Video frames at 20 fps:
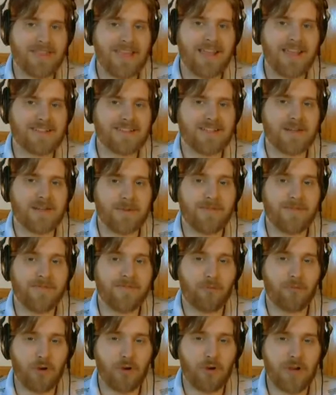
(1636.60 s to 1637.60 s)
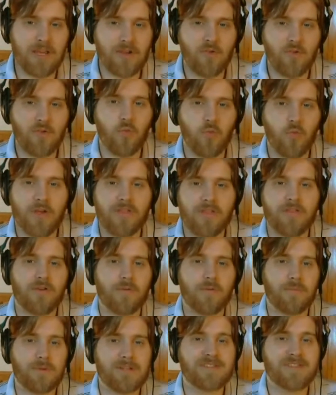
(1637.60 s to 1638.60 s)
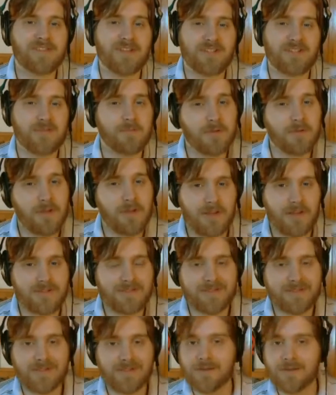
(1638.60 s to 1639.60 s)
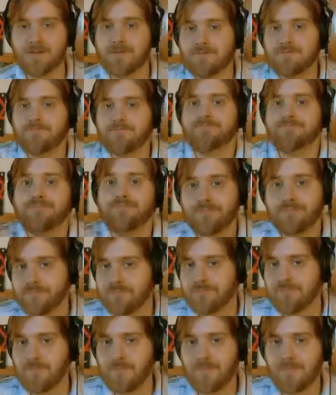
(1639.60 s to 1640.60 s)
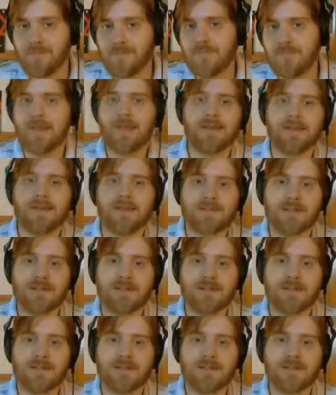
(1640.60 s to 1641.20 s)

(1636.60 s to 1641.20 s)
think it's going to be free with your PlayStation Plus. So, kind